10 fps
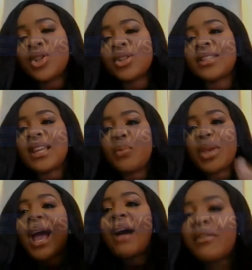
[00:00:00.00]
just saying
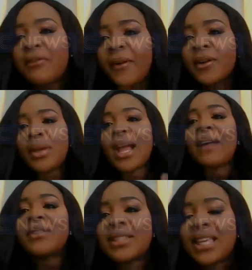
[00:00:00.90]
we have a fund, we
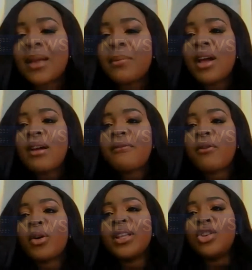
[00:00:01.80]
have a scheme
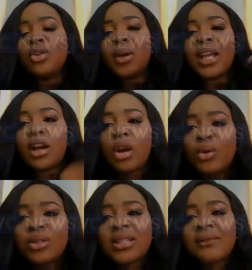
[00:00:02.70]
for
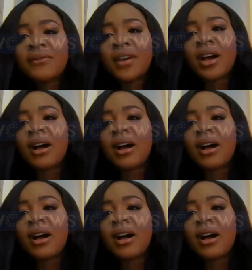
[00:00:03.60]
inclusiveness